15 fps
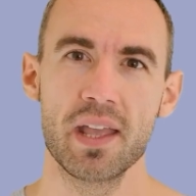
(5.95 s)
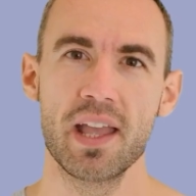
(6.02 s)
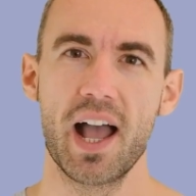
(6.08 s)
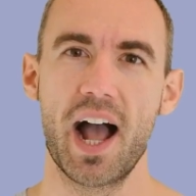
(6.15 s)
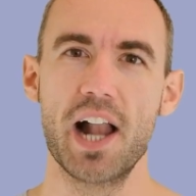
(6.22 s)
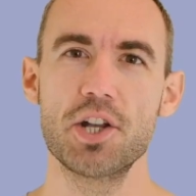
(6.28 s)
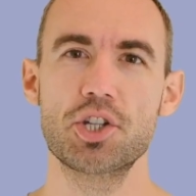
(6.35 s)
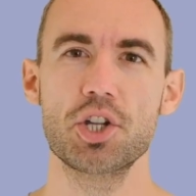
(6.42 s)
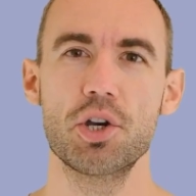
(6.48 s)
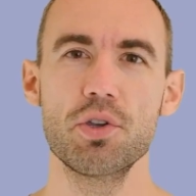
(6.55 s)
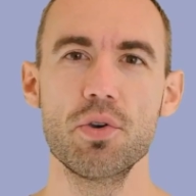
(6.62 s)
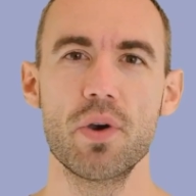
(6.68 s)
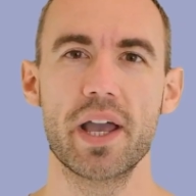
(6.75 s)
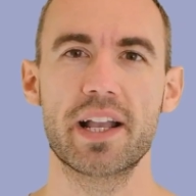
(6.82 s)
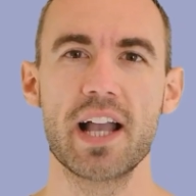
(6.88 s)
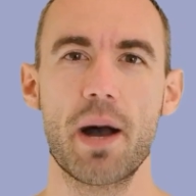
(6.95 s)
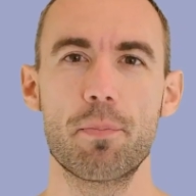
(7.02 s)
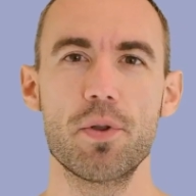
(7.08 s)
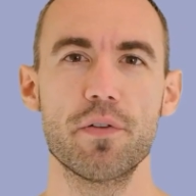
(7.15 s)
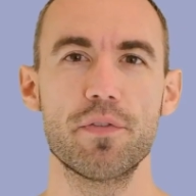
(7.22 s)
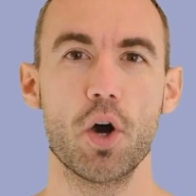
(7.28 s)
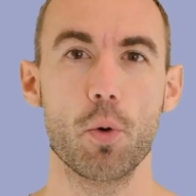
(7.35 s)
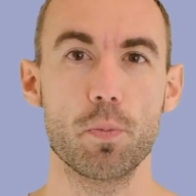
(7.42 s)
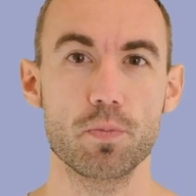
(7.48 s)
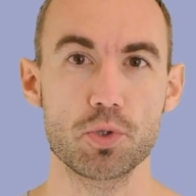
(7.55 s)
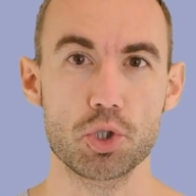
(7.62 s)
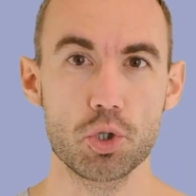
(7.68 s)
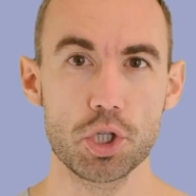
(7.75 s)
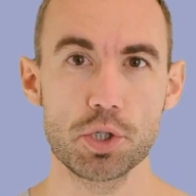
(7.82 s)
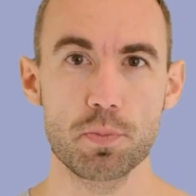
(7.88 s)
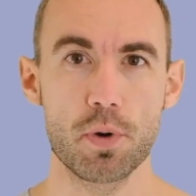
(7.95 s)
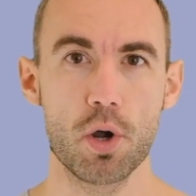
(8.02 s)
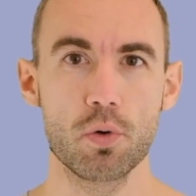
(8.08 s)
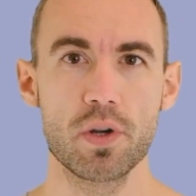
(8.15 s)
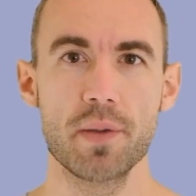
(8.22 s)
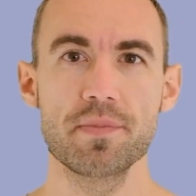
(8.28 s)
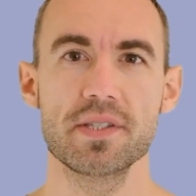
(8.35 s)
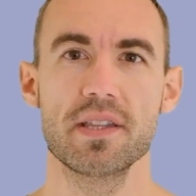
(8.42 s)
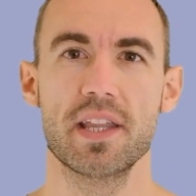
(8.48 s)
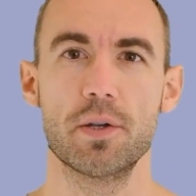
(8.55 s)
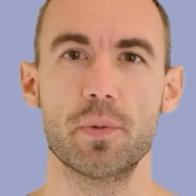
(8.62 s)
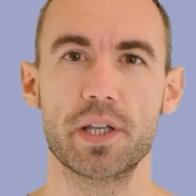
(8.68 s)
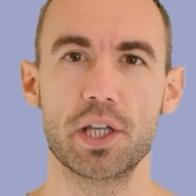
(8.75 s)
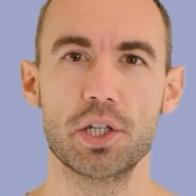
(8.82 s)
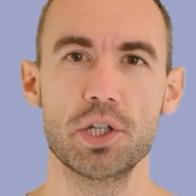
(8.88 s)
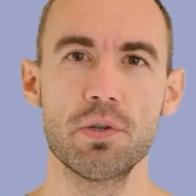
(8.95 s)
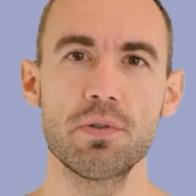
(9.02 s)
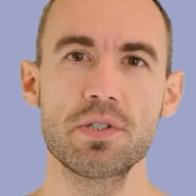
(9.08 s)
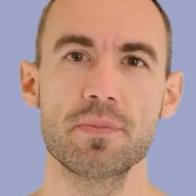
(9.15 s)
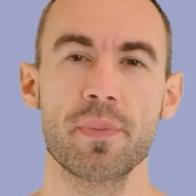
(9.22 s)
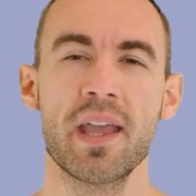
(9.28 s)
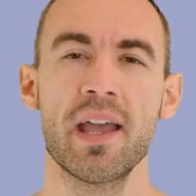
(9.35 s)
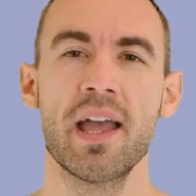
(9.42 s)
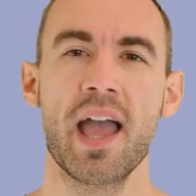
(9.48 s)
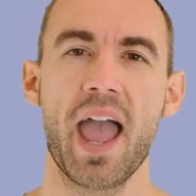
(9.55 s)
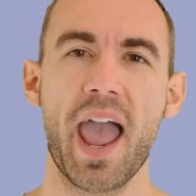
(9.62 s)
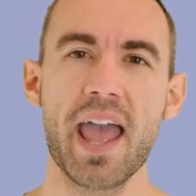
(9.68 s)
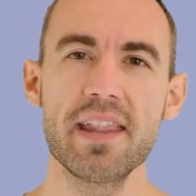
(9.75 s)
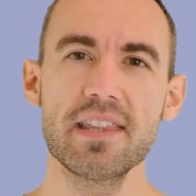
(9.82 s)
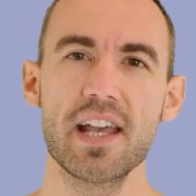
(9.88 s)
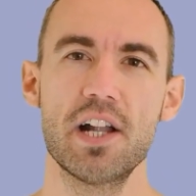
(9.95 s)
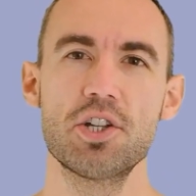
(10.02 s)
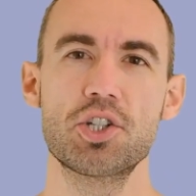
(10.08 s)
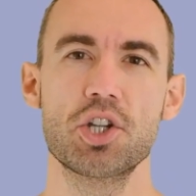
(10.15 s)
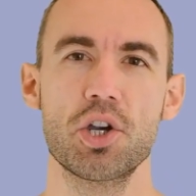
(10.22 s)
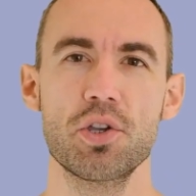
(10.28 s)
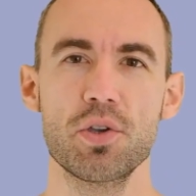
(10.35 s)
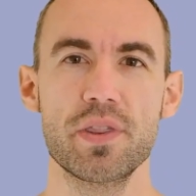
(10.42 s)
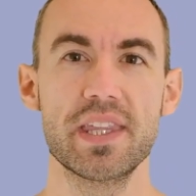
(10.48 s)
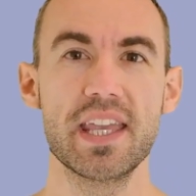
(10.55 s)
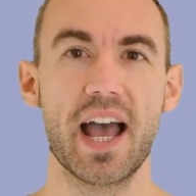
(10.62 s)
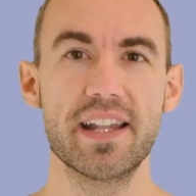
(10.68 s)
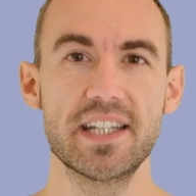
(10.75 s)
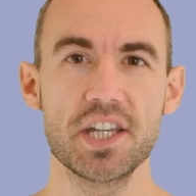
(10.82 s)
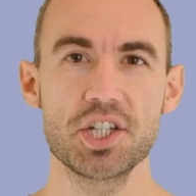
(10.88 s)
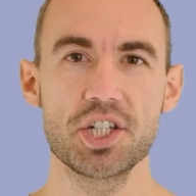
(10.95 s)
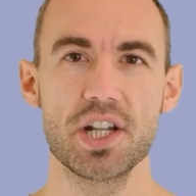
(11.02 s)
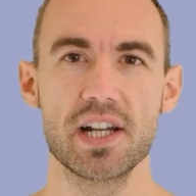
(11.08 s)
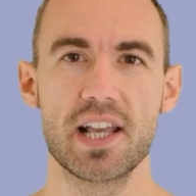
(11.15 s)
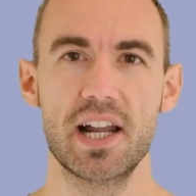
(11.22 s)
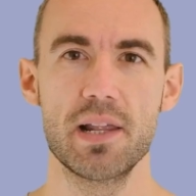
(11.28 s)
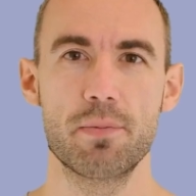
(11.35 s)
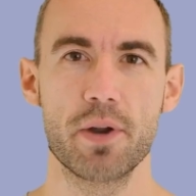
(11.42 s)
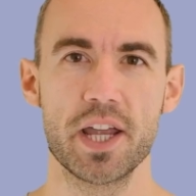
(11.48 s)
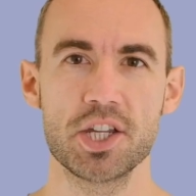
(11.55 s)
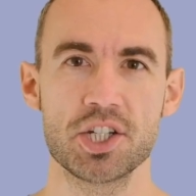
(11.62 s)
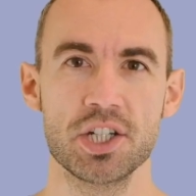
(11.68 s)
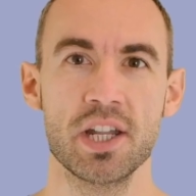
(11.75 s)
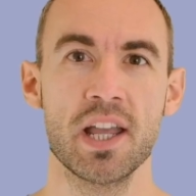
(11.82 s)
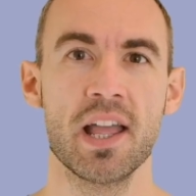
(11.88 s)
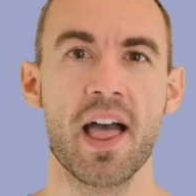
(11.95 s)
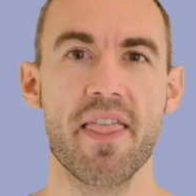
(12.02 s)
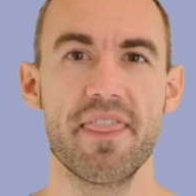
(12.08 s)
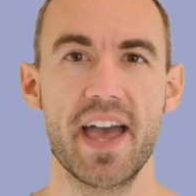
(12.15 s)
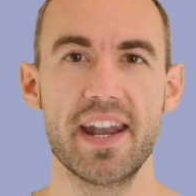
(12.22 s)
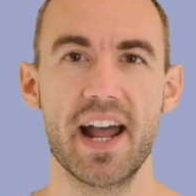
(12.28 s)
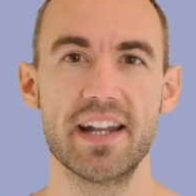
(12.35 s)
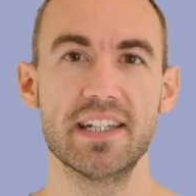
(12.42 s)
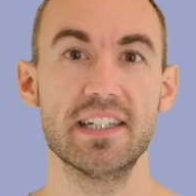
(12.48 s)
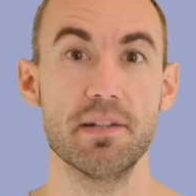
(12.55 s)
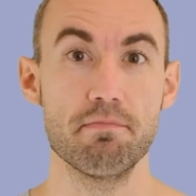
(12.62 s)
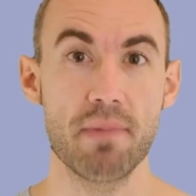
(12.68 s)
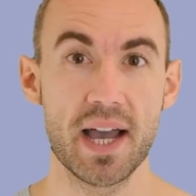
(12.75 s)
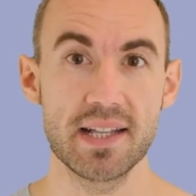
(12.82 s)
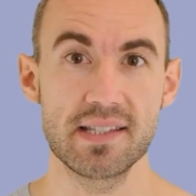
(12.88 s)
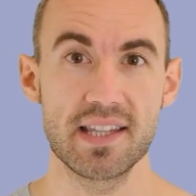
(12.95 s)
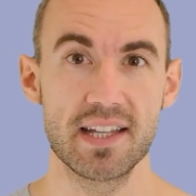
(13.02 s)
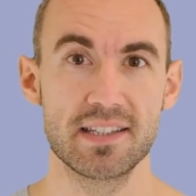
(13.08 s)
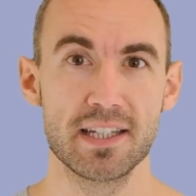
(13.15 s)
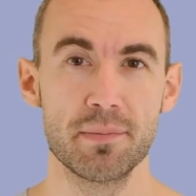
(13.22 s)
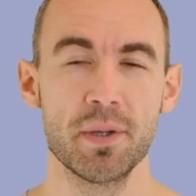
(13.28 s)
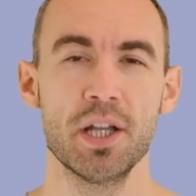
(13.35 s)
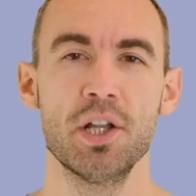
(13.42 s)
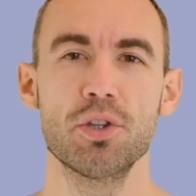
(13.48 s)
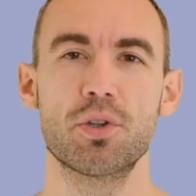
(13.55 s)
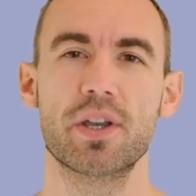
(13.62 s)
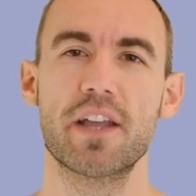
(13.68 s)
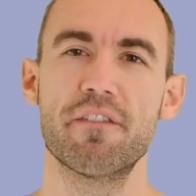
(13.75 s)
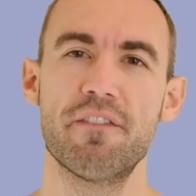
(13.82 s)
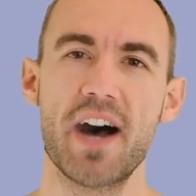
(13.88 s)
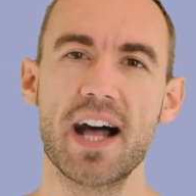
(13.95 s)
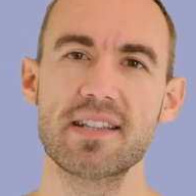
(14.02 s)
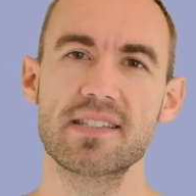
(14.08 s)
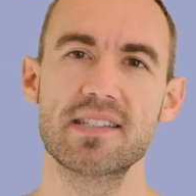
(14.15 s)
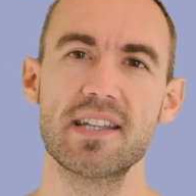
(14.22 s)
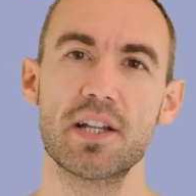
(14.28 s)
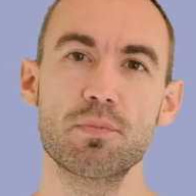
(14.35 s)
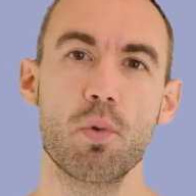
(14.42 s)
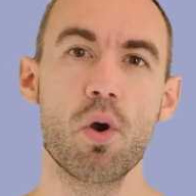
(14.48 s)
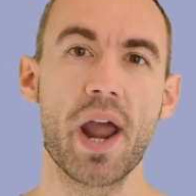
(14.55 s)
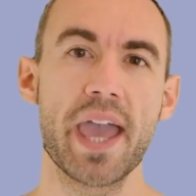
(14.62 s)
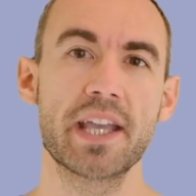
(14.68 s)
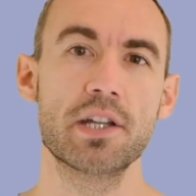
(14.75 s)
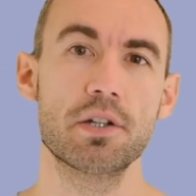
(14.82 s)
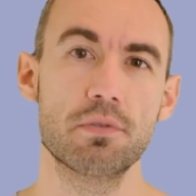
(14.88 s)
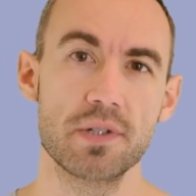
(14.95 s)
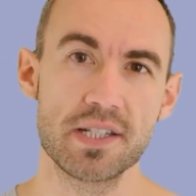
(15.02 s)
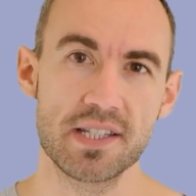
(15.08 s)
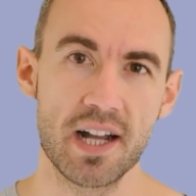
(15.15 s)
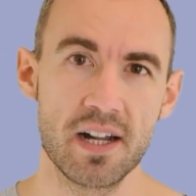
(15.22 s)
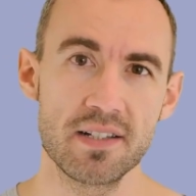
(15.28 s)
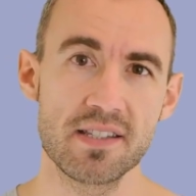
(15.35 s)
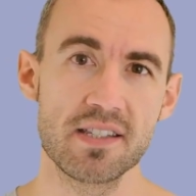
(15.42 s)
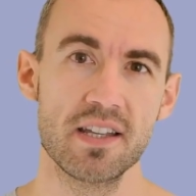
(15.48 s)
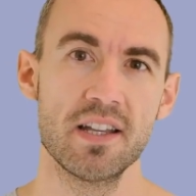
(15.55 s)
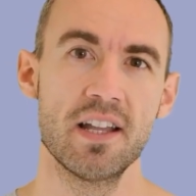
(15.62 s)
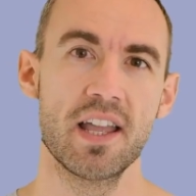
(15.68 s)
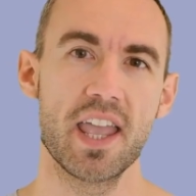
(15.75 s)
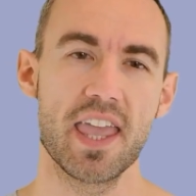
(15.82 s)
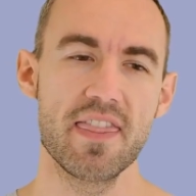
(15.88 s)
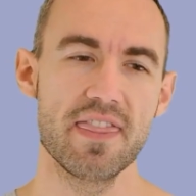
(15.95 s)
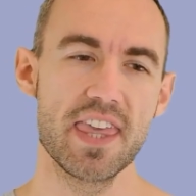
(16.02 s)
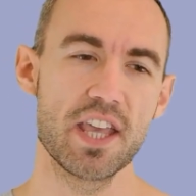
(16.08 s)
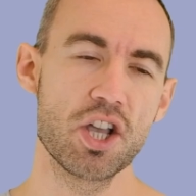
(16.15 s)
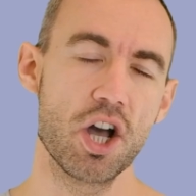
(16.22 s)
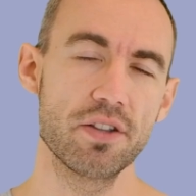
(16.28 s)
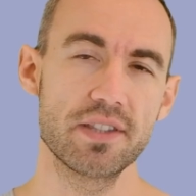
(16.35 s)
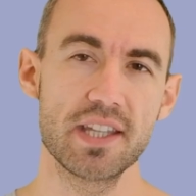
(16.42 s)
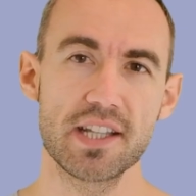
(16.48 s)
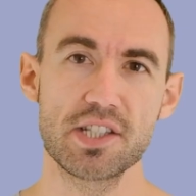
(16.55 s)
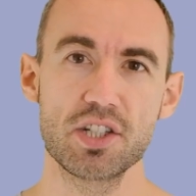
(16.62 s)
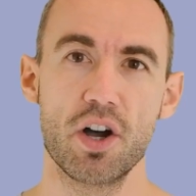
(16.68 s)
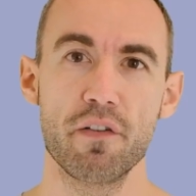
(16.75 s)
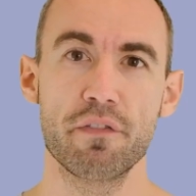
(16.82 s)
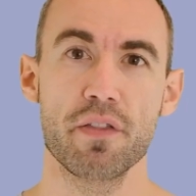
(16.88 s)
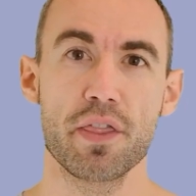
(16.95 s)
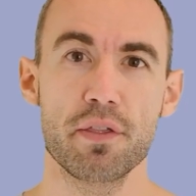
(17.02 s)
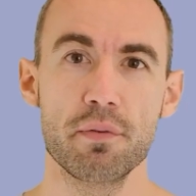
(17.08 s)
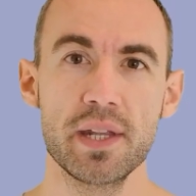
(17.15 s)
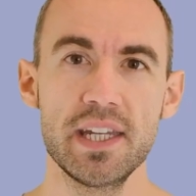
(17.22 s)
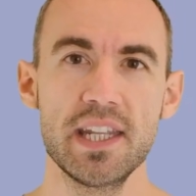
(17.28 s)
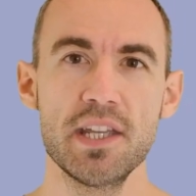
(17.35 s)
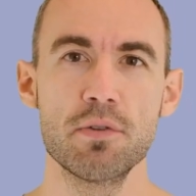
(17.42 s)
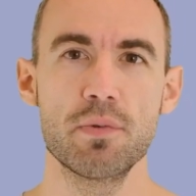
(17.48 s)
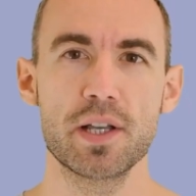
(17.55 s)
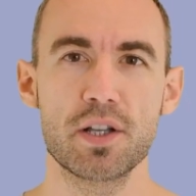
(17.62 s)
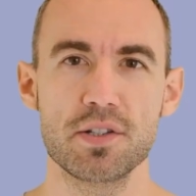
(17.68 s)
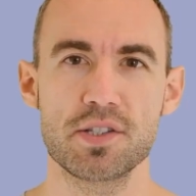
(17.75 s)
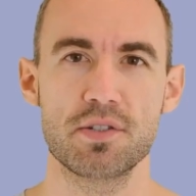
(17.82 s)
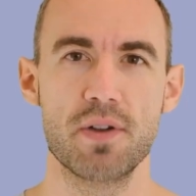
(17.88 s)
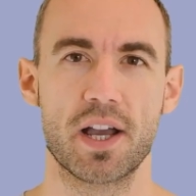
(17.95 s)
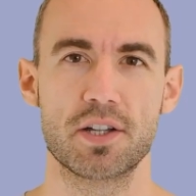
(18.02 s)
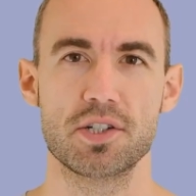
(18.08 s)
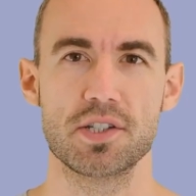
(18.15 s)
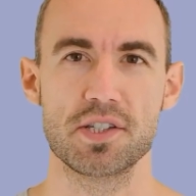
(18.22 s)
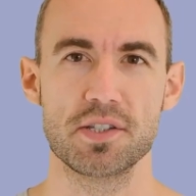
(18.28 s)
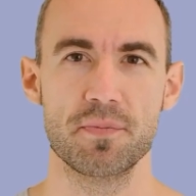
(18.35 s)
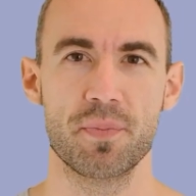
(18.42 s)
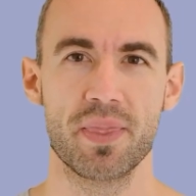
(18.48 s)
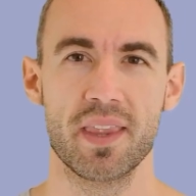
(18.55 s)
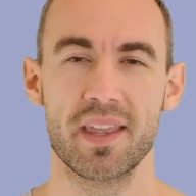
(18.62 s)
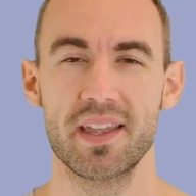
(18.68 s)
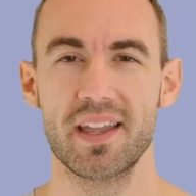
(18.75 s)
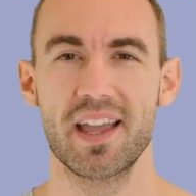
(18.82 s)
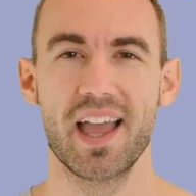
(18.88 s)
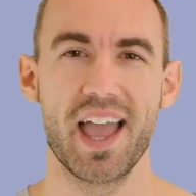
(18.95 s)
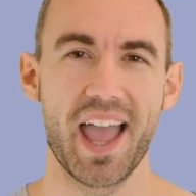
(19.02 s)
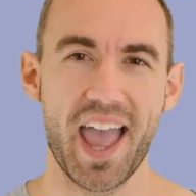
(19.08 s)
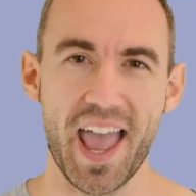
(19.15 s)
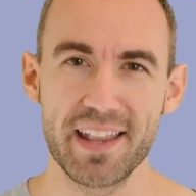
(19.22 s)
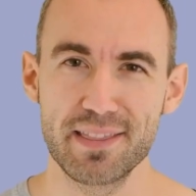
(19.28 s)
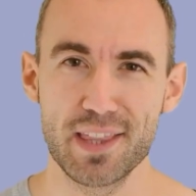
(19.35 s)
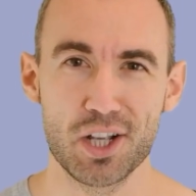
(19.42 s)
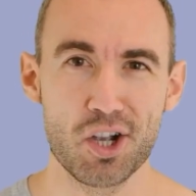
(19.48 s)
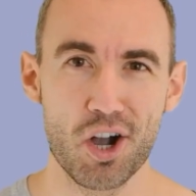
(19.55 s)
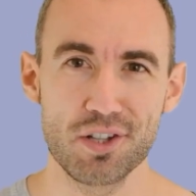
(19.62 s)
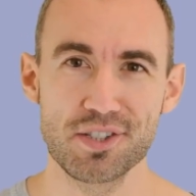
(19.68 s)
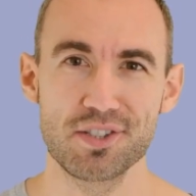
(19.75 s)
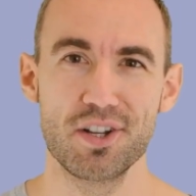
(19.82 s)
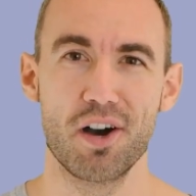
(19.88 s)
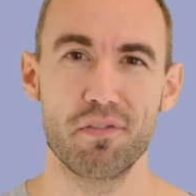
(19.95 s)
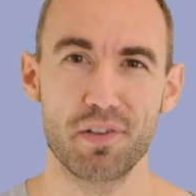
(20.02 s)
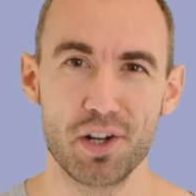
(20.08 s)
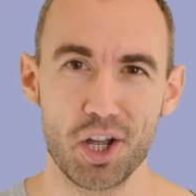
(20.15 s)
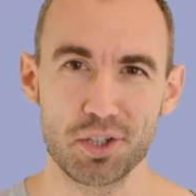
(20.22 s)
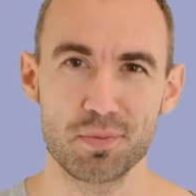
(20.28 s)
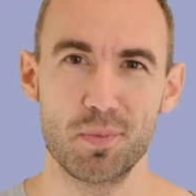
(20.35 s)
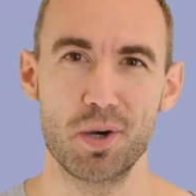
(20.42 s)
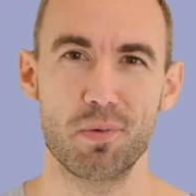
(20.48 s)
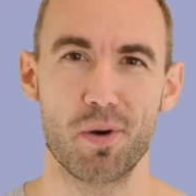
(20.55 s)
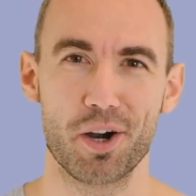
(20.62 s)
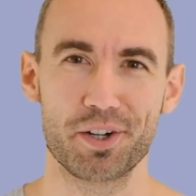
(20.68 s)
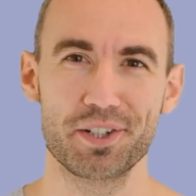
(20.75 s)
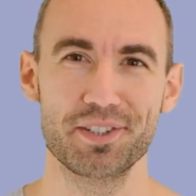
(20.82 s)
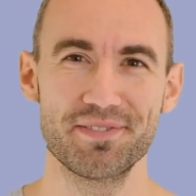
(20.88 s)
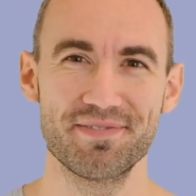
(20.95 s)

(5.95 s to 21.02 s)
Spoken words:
I'll show you a couple of open source programs that we can use, and I'll show you the additional calibration that I did in my setup to get faster and more accurate results in the context of 3D reconstructions, at the cost of a lot more work.